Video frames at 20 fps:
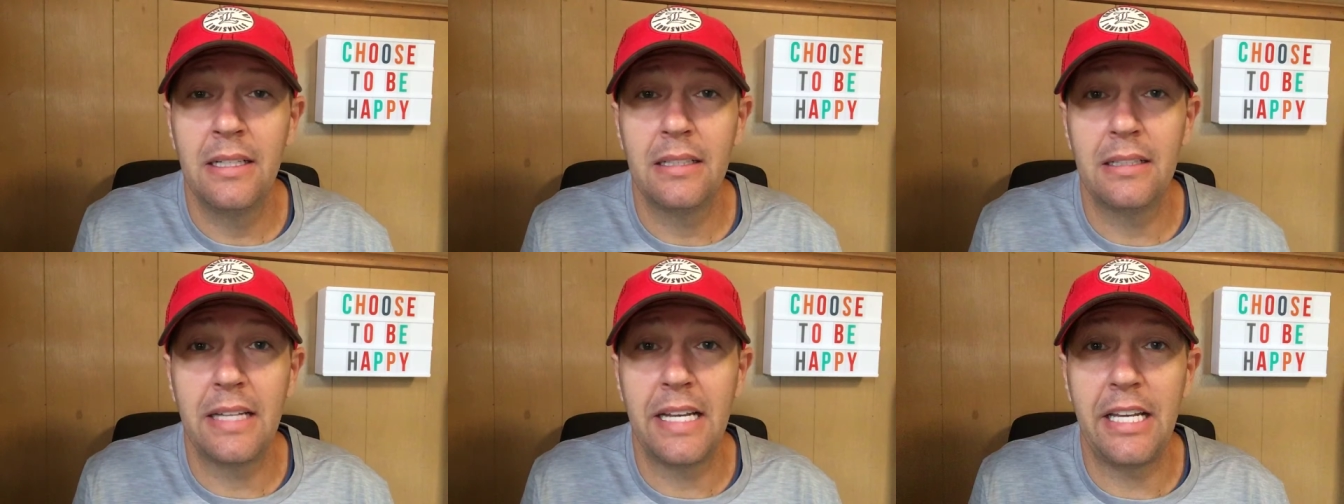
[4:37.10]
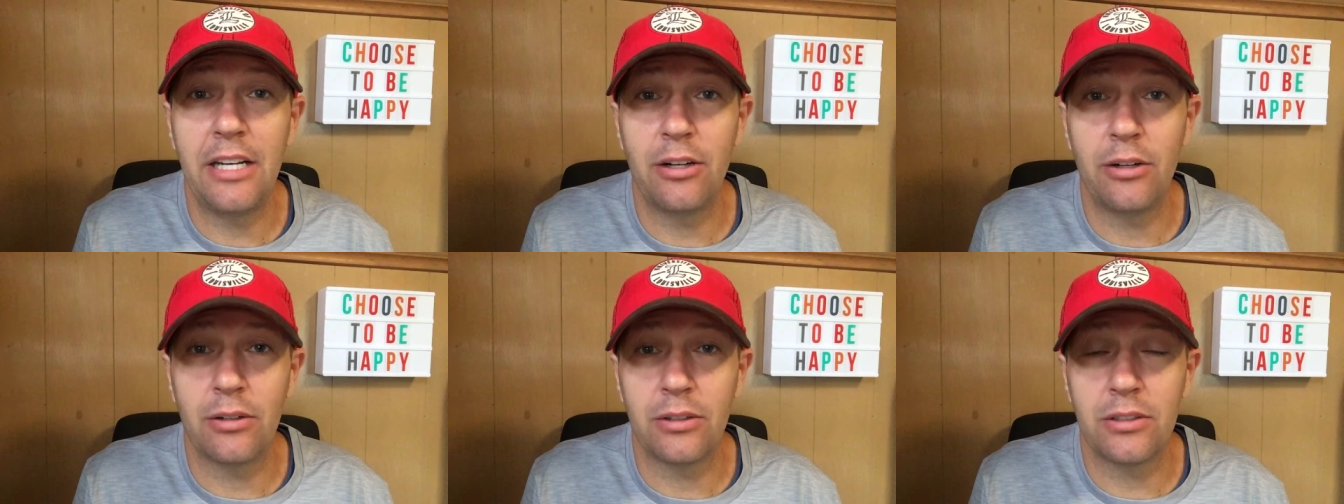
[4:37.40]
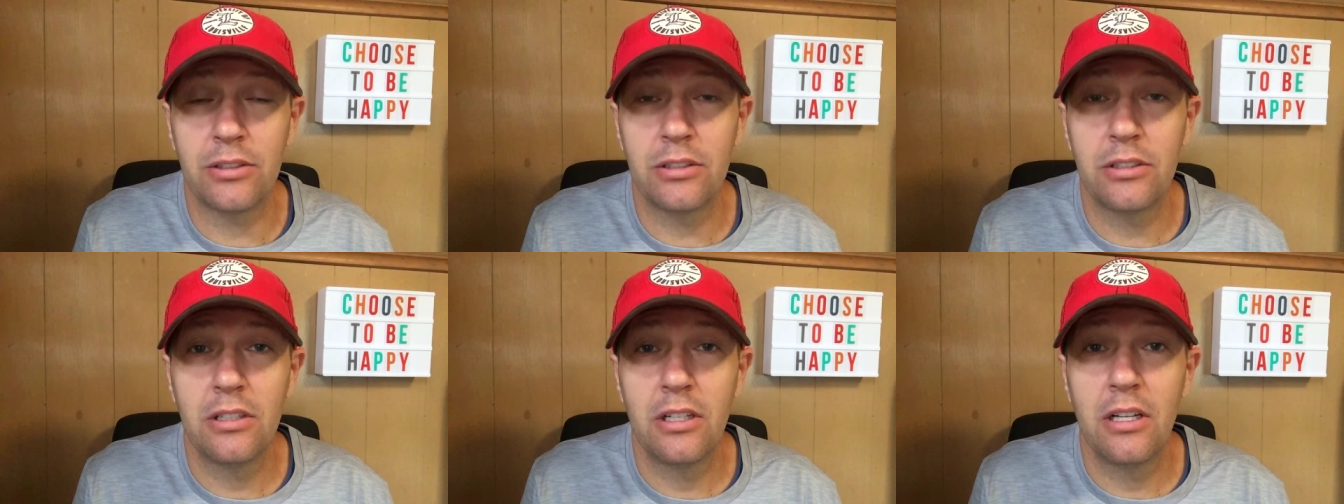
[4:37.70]

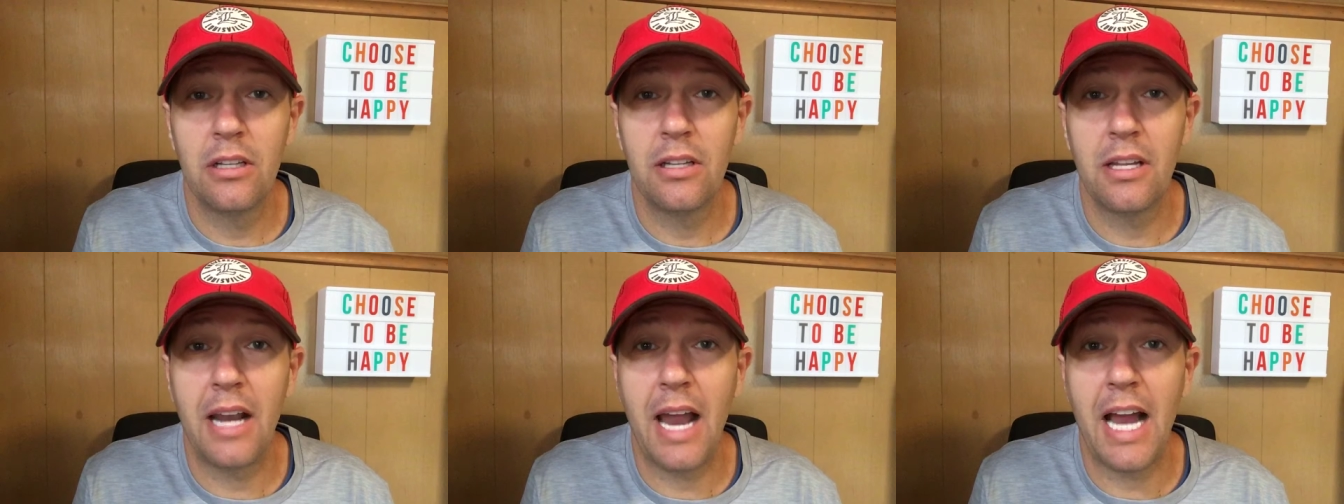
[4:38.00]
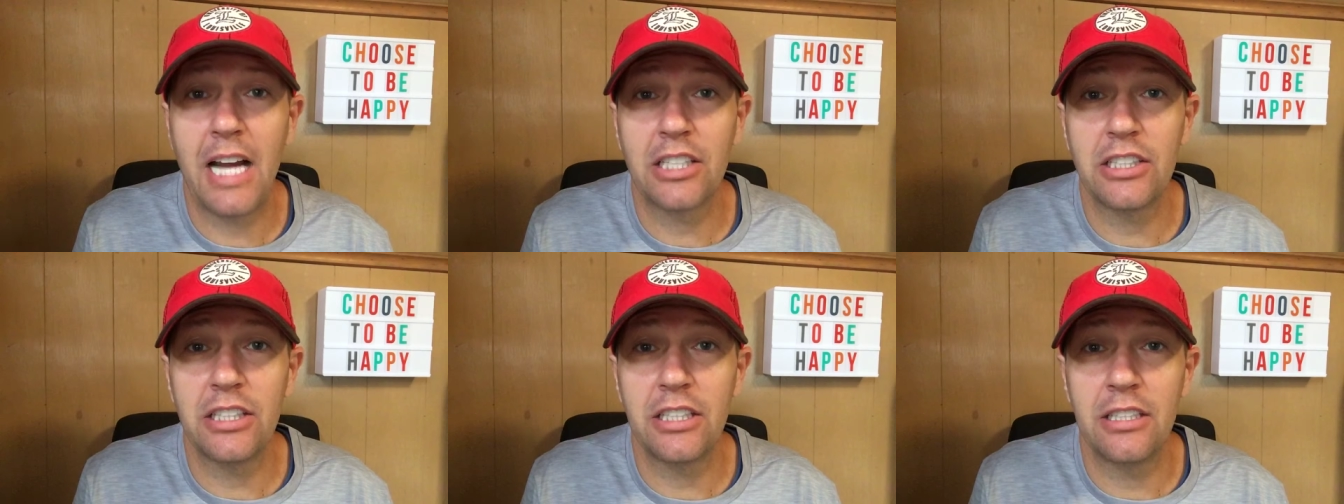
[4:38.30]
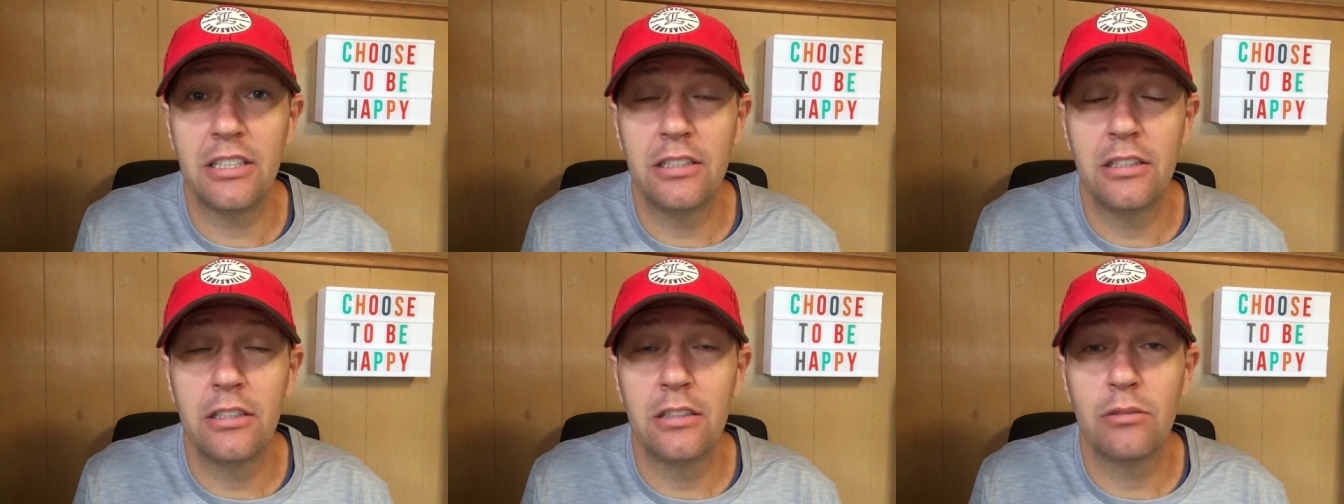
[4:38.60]
leaders that
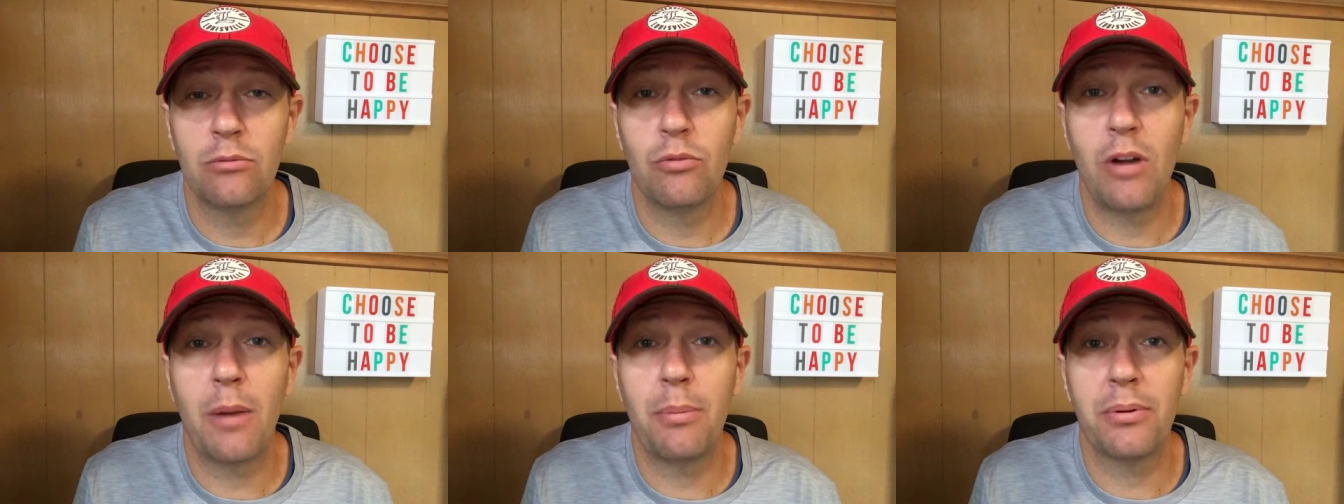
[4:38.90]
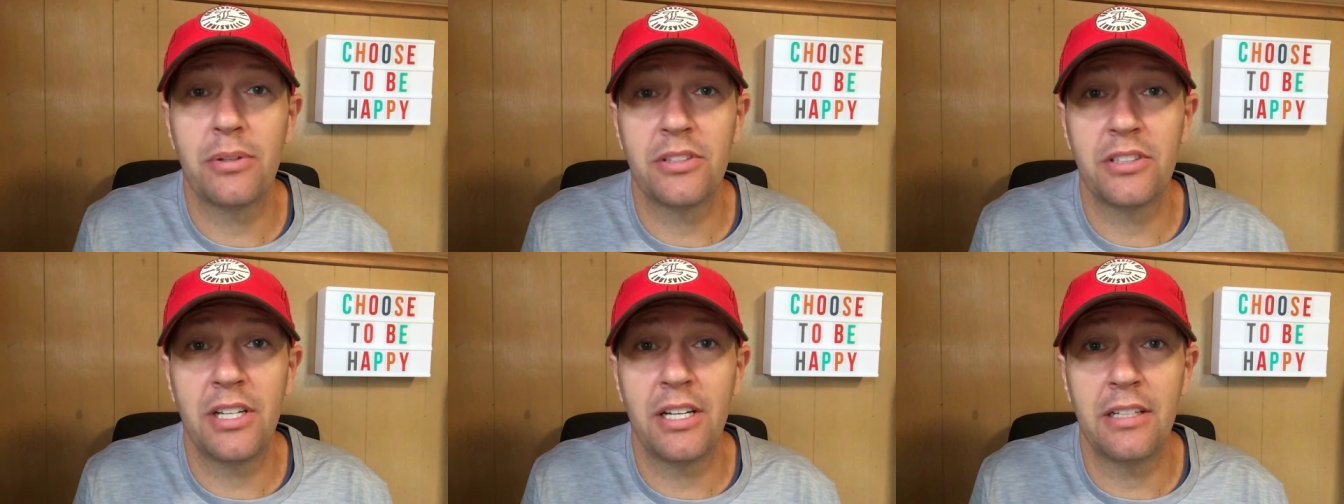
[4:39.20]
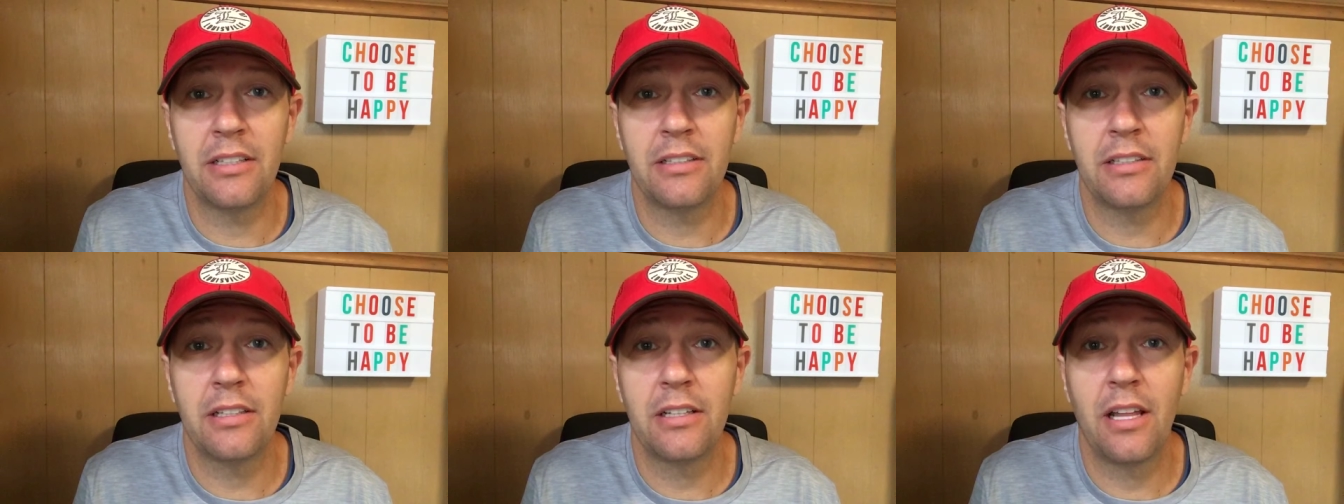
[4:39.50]
actually
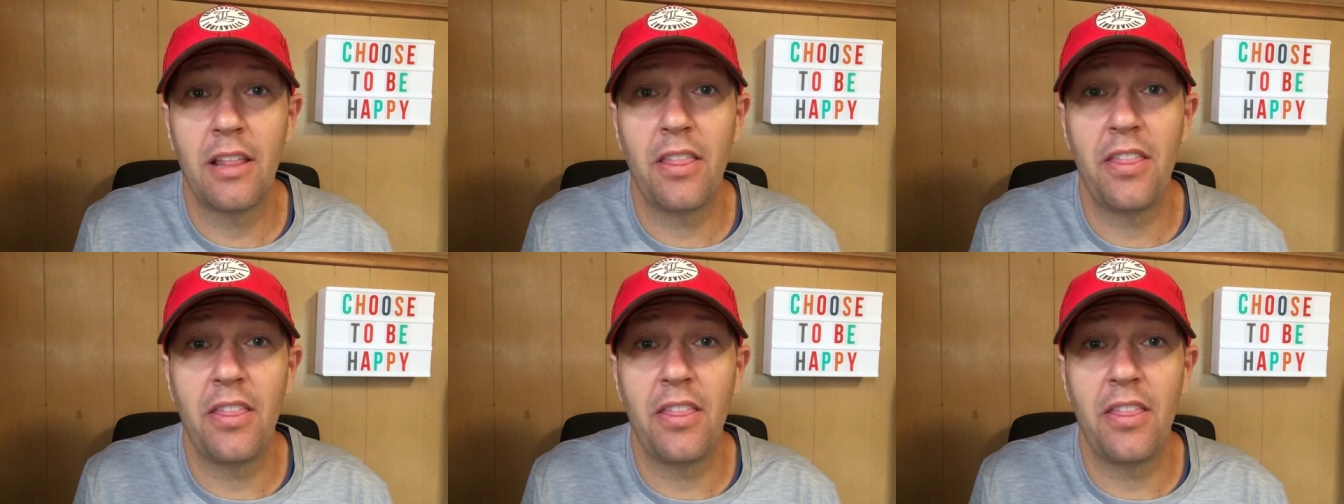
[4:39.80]
represent